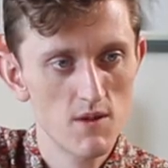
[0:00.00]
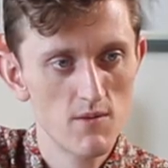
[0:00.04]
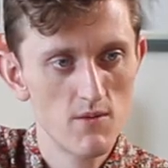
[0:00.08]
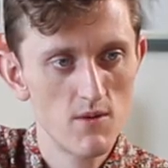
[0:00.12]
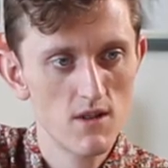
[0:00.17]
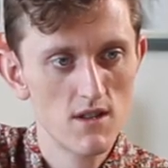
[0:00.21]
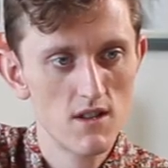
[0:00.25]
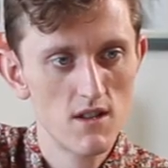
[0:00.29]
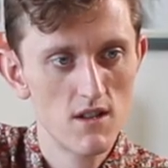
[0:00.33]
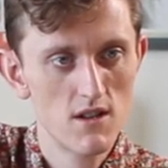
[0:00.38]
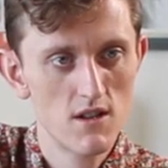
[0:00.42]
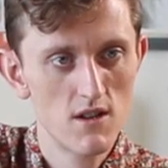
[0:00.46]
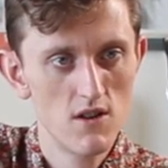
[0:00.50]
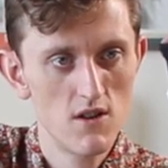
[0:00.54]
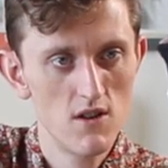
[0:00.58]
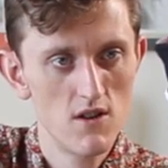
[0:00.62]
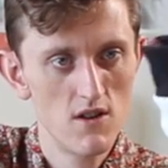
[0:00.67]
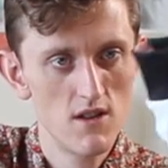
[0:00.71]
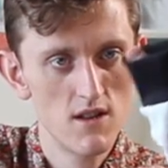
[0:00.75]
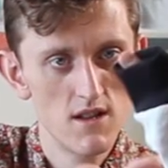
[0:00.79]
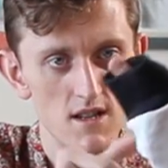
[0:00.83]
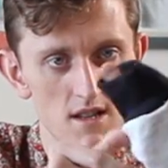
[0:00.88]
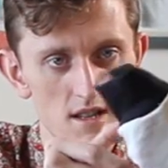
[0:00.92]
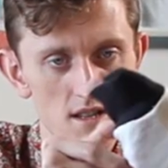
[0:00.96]
I'm supposed to
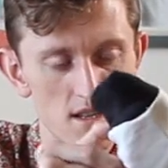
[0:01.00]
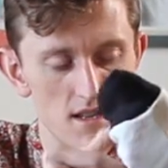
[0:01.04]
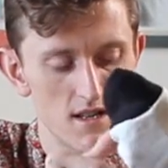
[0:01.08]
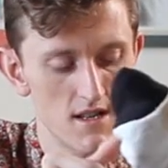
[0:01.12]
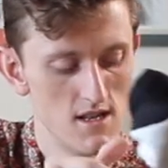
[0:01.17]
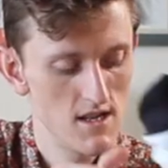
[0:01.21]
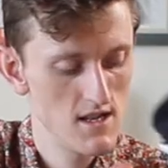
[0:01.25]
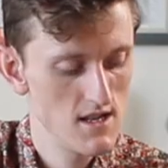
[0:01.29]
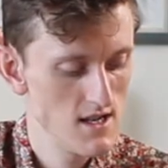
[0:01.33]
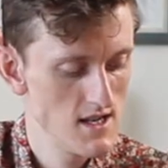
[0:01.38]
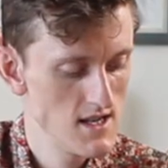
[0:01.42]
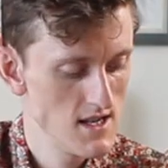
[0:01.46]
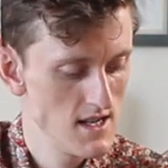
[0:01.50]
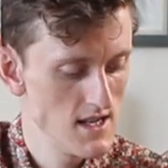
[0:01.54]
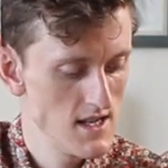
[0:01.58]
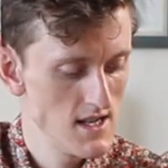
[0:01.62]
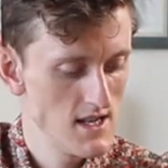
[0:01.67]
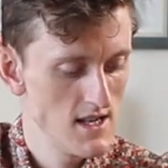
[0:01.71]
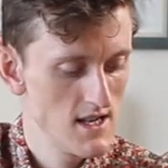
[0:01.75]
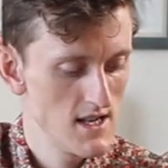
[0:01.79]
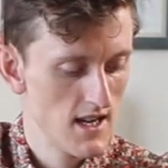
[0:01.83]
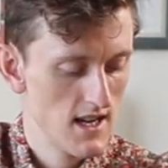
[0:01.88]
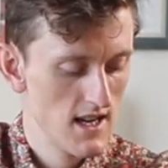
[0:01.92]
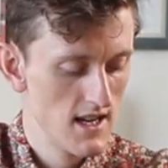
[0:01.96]
turn this
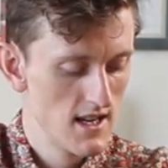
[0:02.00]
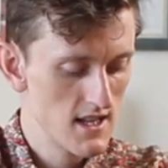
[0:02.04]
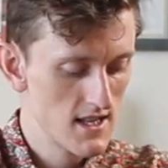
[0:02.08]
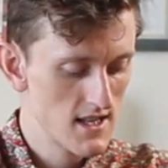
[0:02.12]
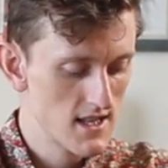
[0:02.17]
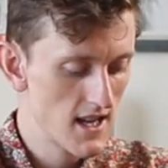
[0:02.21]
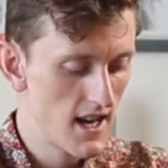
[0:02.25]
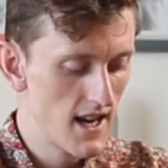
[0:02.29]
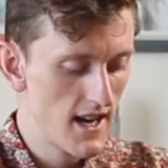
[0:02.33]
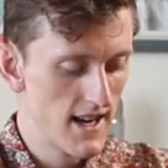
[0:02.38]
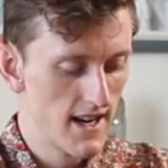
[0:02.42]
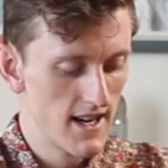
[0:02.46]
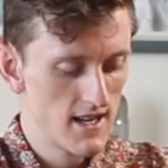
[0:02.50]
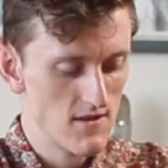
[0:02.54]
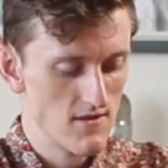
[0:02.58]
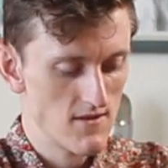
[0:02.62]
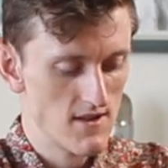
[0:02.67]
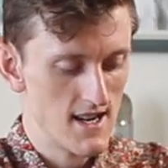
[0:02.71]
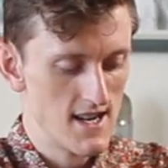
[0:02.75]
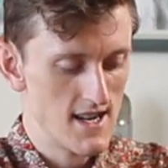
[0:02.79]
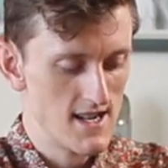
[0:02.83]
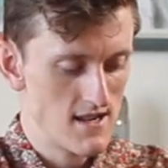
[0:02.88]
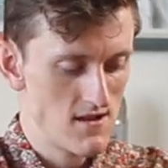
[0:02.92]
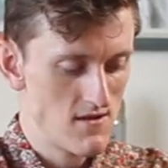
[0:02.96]
inside out
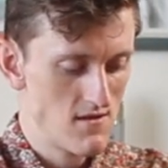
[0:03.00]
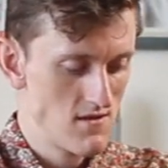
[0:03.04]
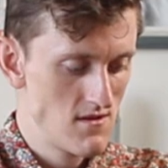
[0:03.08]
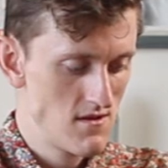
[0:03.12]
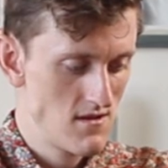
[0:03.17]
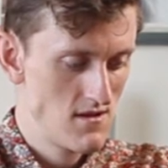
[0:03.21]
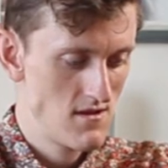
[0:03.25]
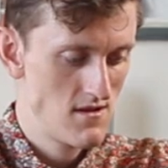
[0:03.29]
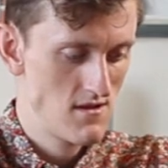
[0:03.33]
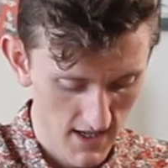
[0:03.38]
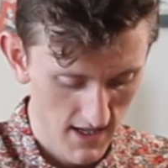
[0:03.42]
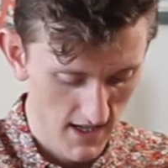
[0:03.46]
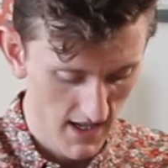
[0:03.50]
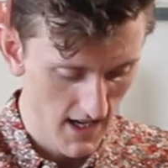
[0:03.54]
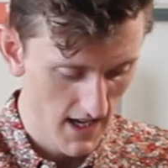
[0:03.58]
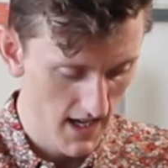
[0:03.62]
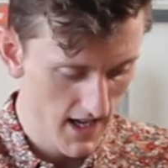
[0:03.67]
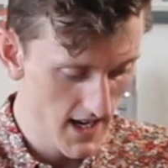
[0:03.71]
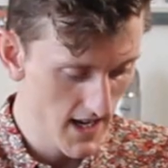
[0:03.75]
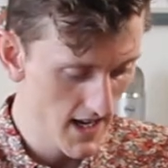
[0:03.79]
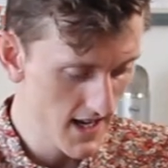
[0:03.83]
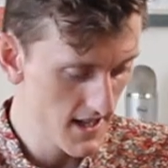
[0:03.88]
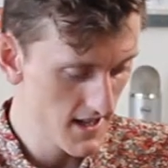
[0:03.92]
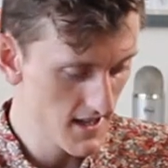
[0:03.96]
now.
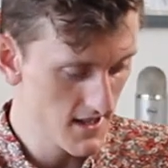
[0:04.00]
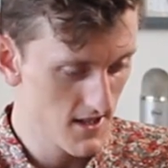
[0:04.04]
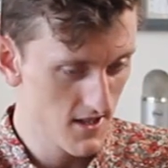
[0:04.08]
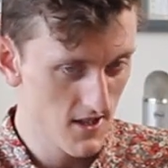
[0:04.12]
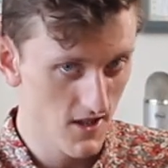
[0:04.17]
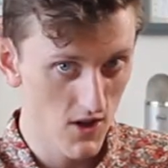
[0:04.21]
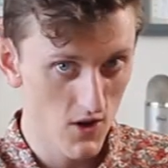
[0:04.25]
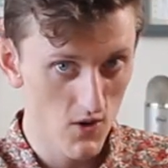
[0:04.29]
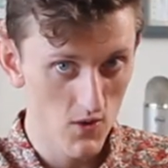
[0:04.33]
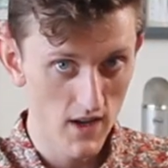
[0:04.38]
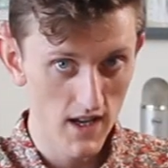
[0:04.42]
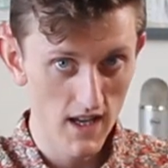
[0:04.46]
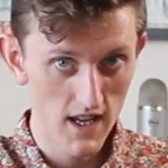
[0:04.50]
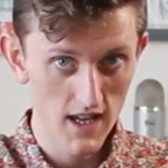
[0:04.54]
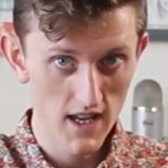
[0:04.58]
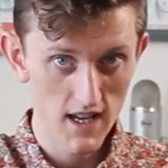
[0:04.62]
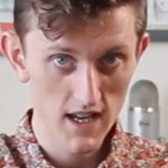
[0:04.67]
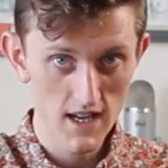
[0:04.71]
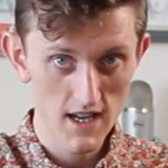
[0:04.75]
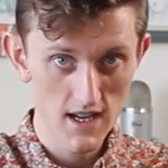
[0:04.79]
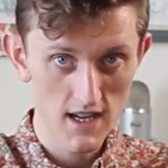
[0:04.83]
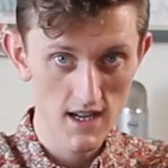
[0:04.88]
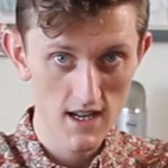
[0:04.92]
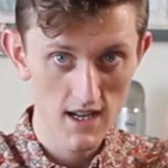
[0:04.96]
Hands go
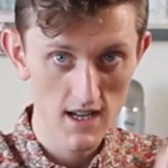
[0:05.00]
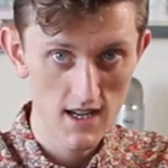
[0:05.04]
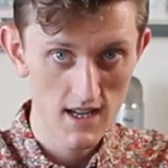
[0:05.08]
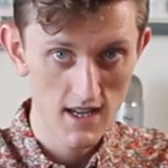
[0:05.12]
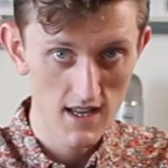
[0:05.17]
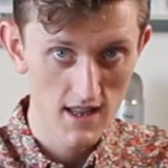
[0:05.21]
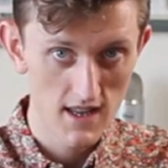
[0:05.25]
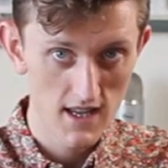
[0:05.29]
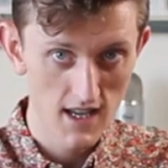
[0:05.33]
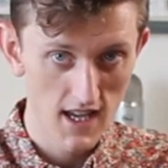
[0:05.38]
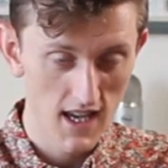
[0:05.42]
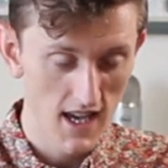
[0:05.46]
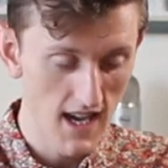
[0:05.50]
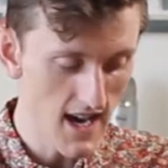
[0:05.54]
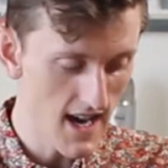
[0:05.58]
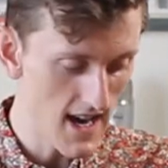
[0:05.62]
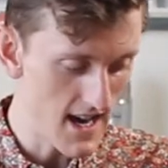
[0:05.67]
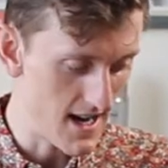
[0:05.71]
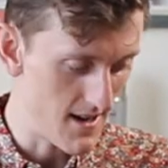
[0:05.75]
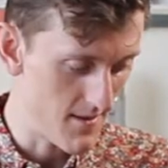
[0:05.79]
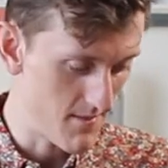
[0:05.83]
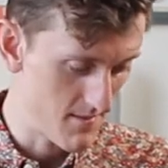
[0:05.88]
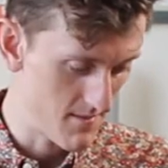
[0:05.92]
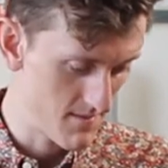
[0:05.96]
in the
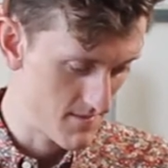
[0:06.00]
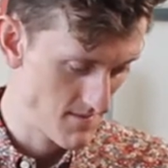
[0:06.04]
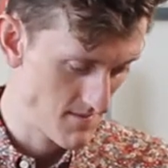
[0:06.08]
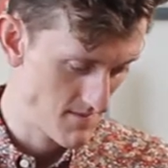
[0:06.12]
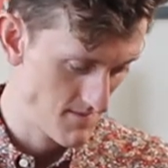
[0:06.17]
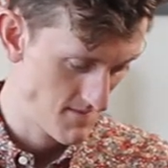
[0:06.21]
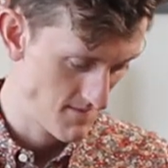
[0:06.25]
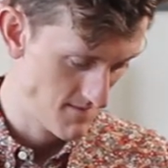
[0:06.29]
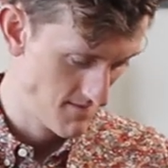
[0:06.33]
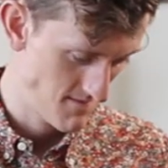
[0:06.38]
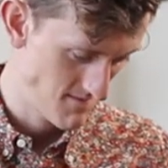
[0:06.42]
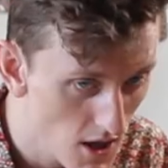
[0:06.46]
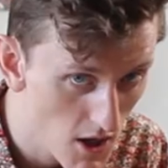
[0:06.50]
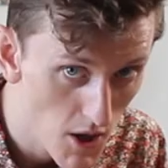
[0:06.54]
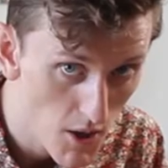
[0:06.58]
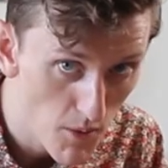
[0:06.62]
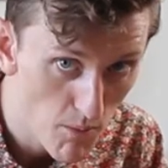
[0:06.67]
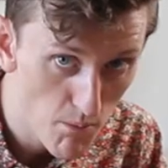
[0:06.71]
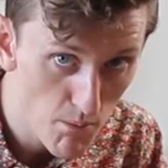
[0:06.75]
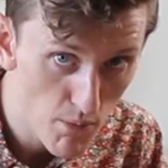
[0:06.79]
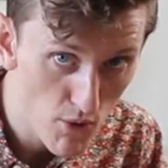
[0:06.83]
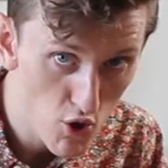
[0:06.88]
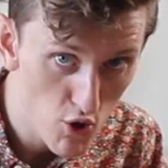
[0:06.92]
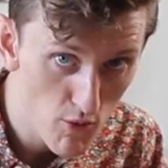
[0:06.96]
gap.
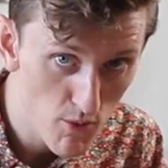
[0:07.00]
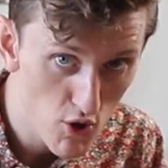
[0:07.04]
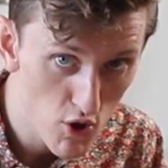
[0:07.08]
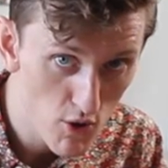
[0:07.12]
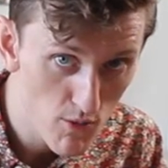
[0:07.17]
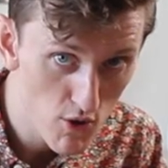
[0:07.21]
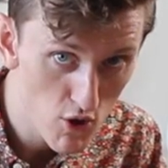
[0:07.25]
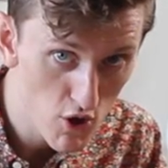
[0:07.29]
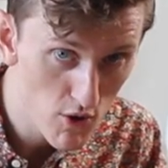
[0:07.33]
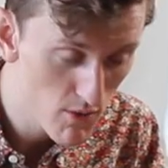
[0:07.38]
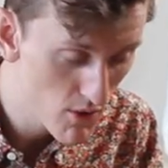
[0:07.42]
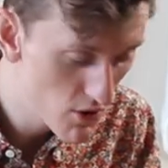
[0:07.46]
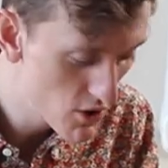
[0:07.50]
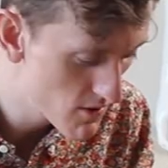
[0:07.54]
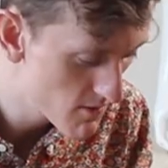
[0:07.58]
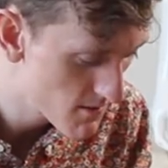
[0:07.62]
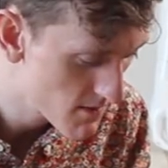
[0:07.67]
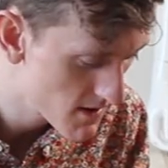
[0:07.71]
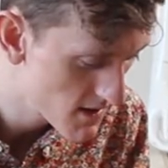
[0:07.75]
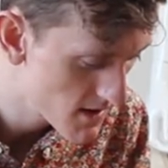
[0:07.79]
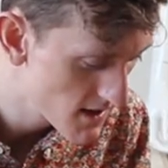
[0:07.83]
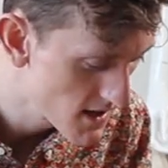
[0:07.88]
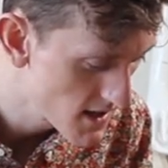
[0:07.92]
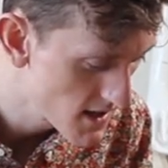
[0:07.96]
bloop, bloop, bloop, bloop.